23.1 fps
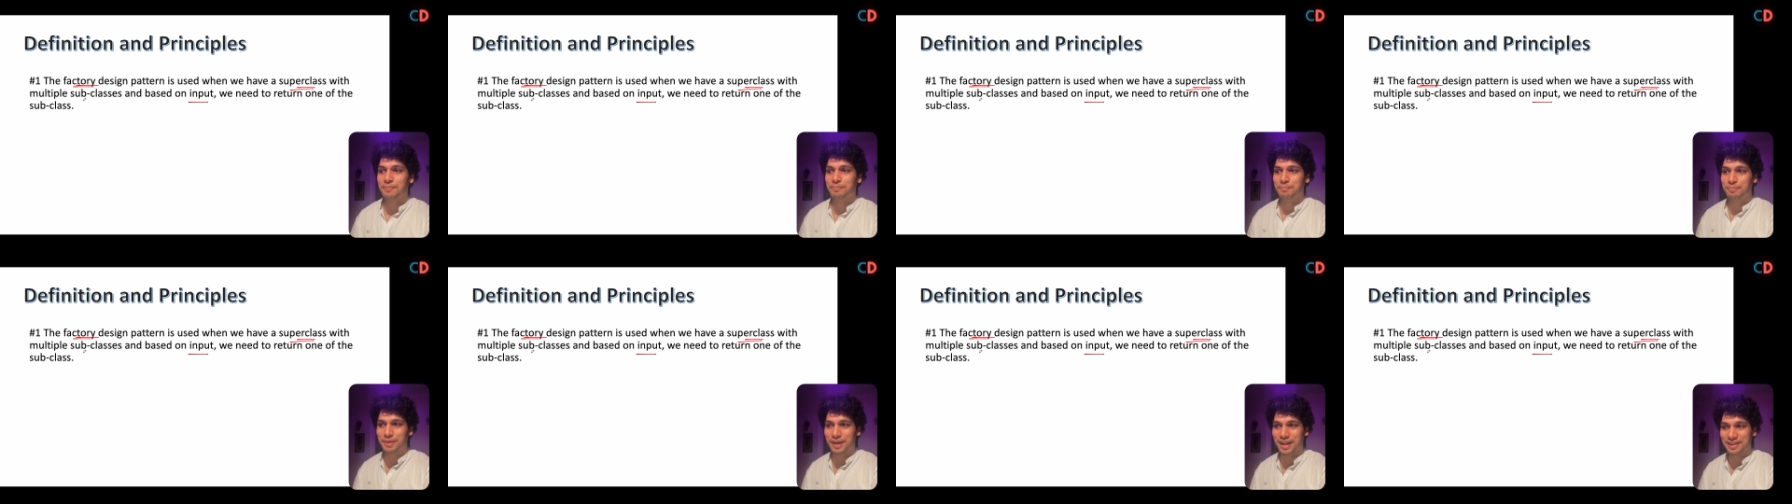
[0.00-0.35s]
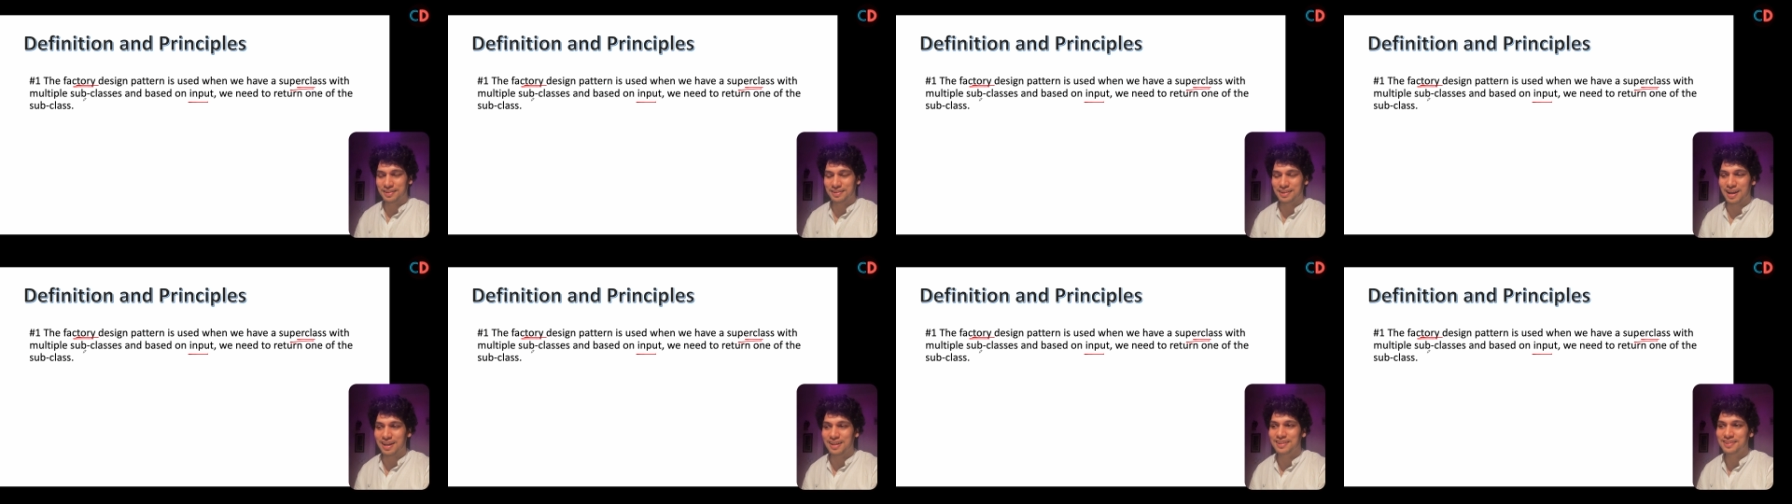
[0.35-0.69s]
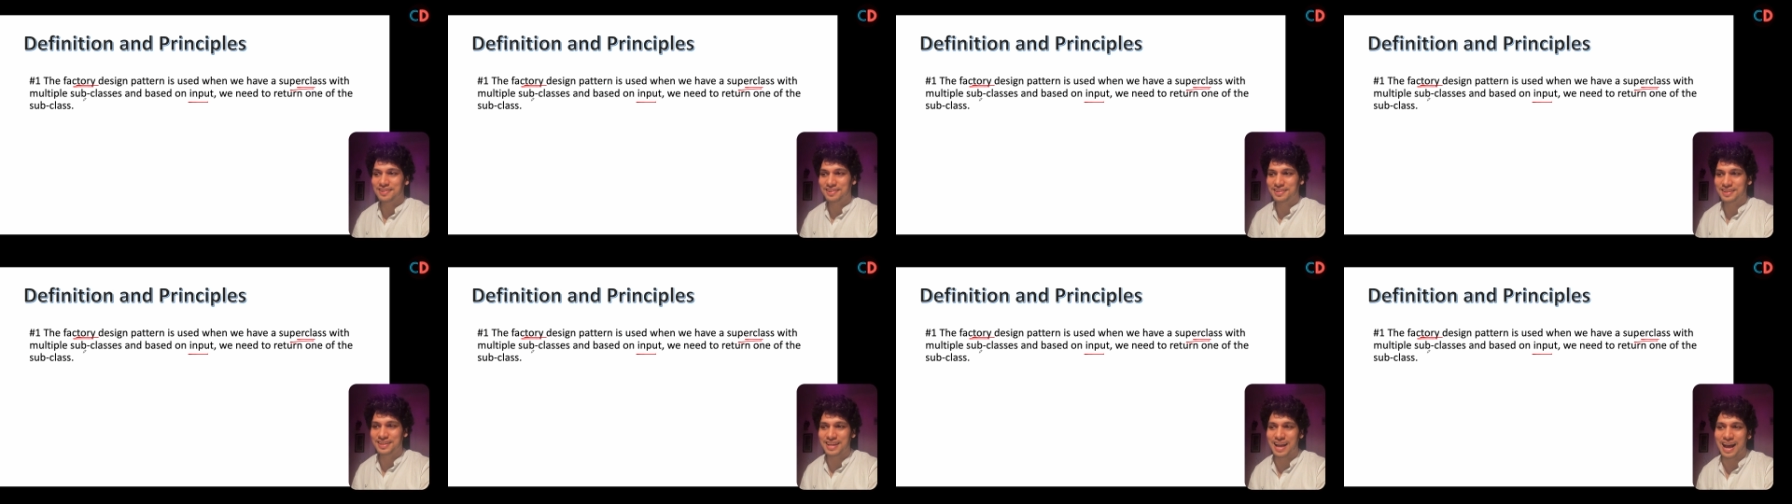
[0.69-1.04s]
Brezza,
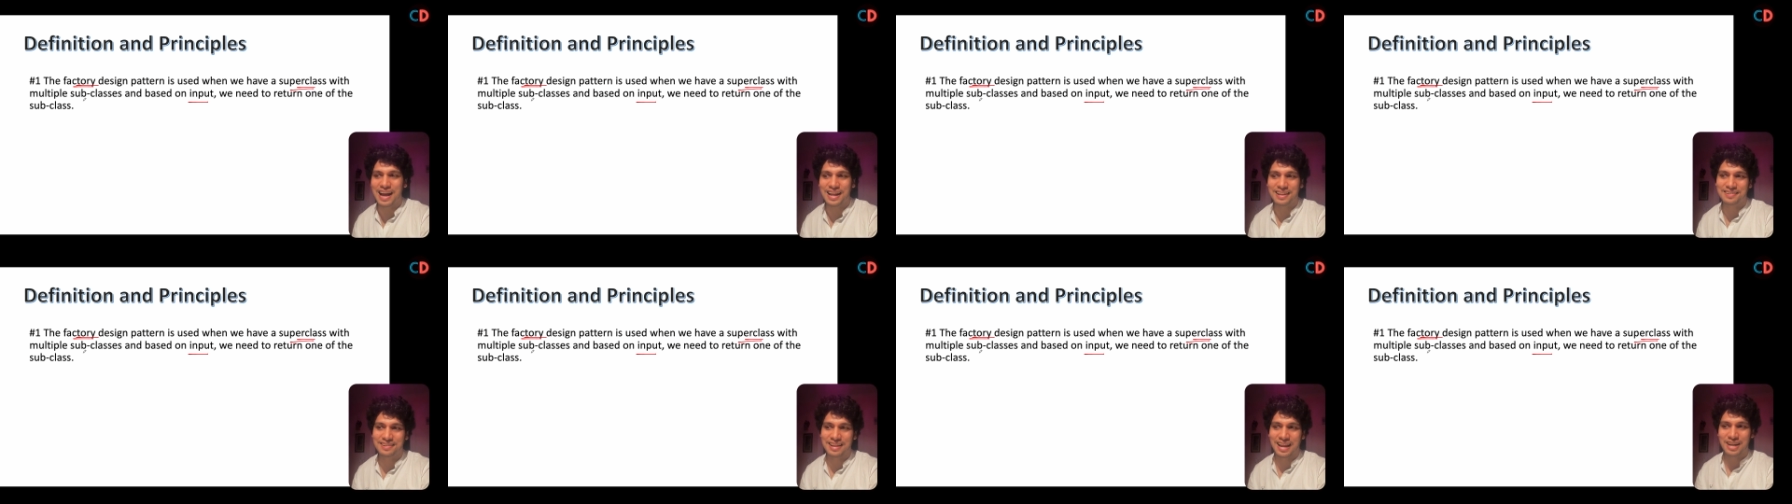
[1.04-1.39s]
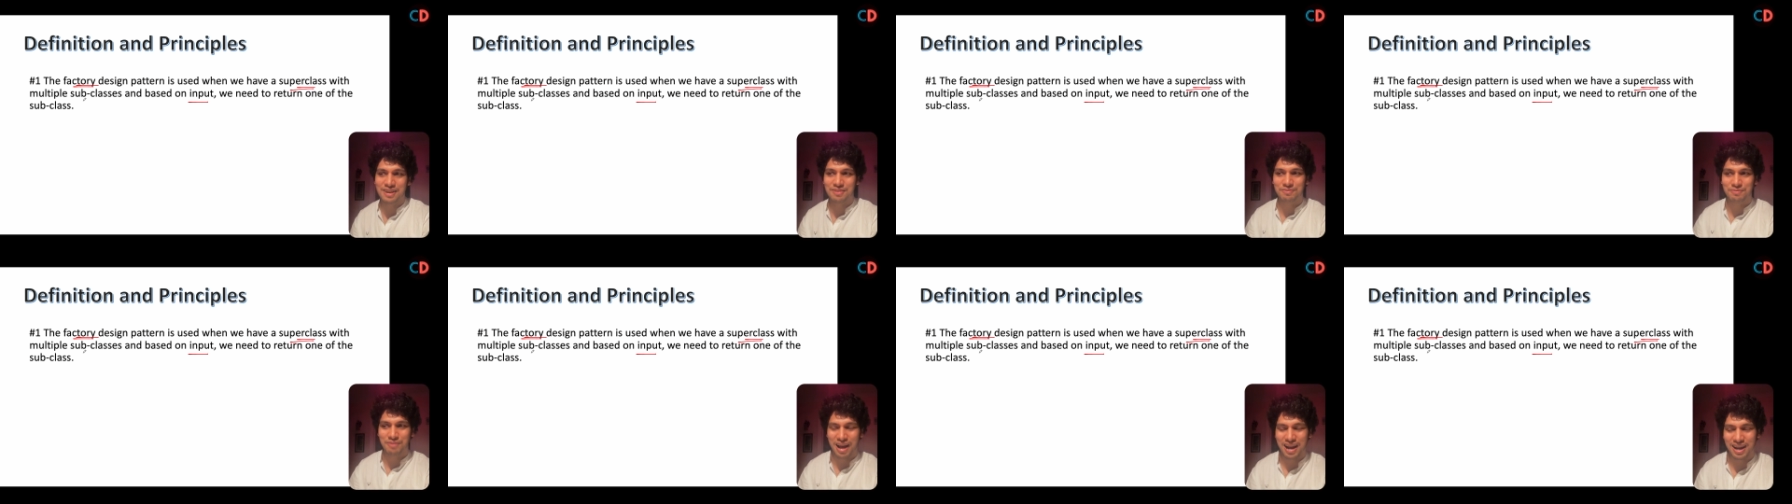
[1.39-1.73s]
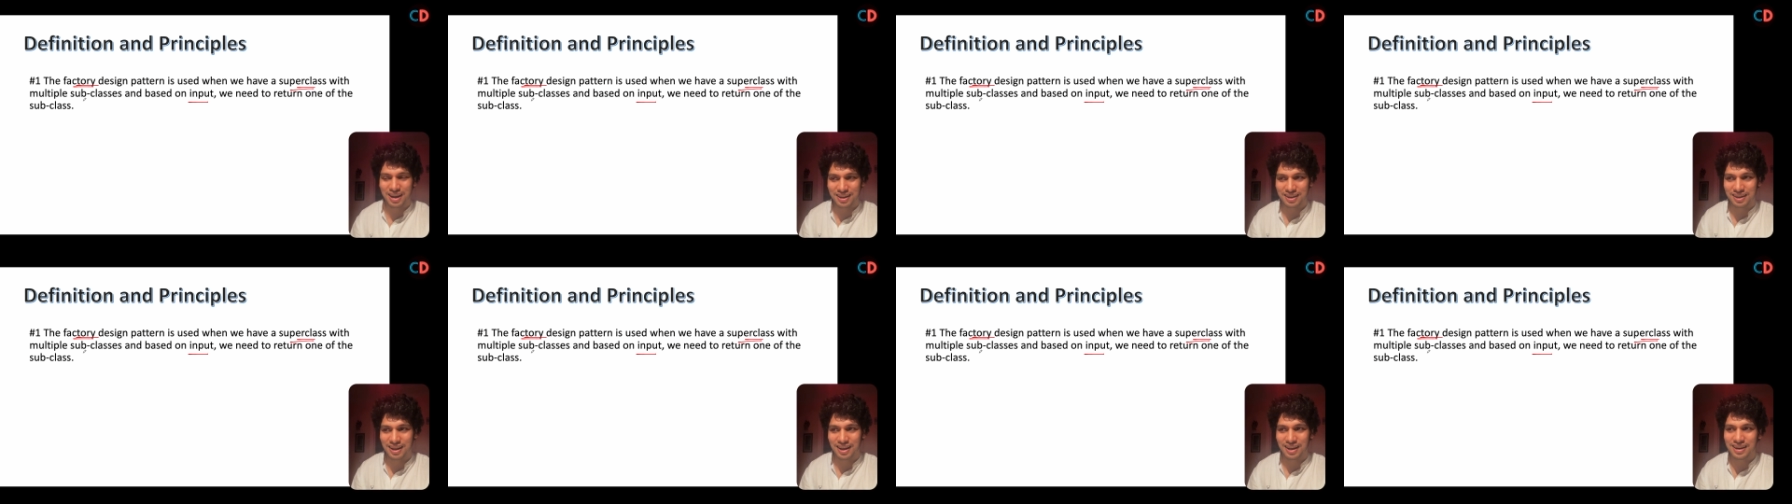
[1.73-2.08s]
Ciaz and
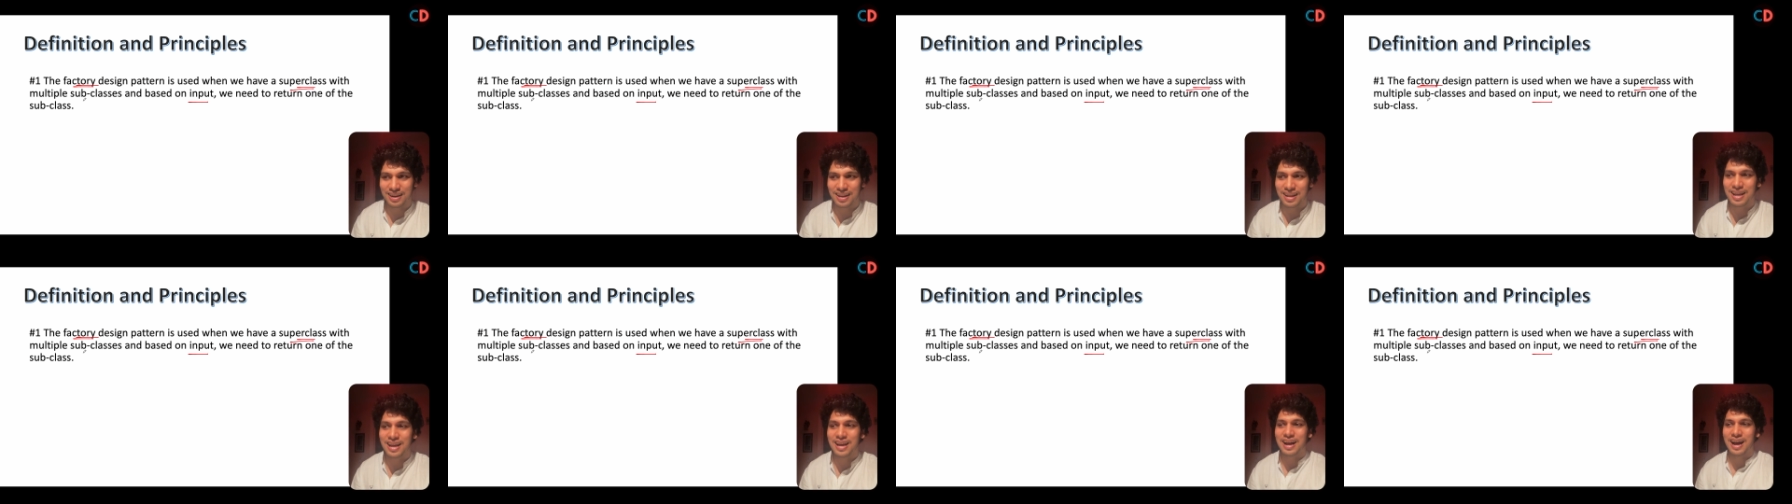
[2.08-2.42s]
Wagon R.